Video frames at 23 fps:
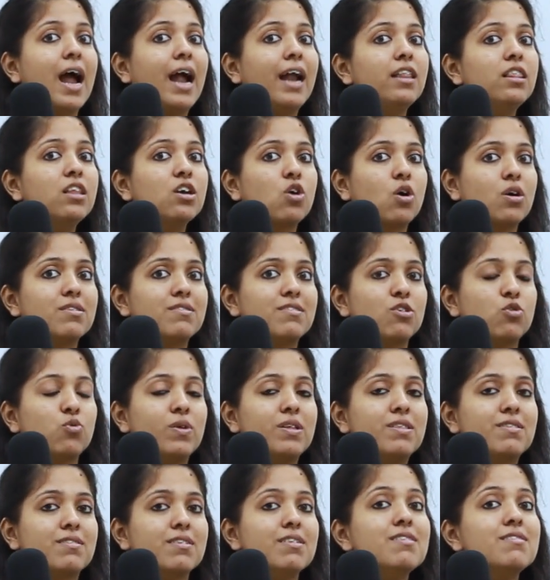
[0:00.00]
And the
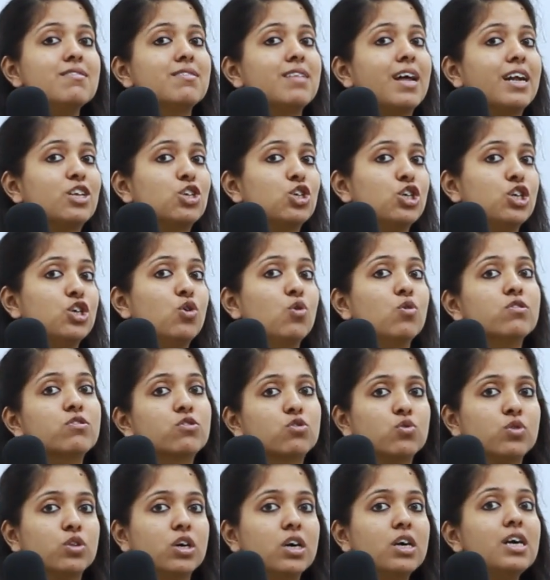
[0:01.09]
consequence is that she
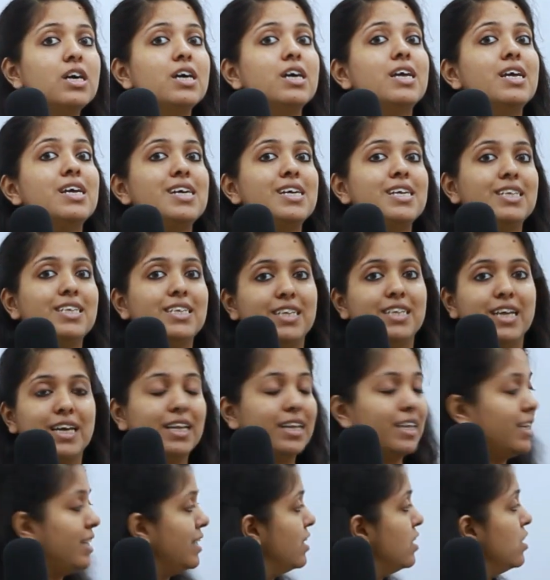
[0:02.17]
goes to the
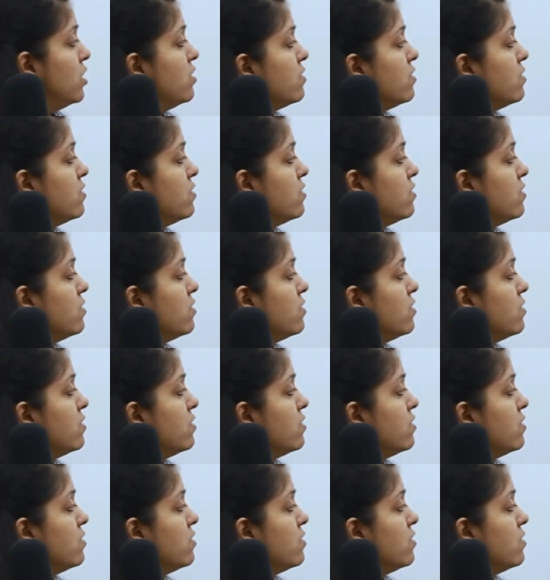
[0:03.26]
dairy.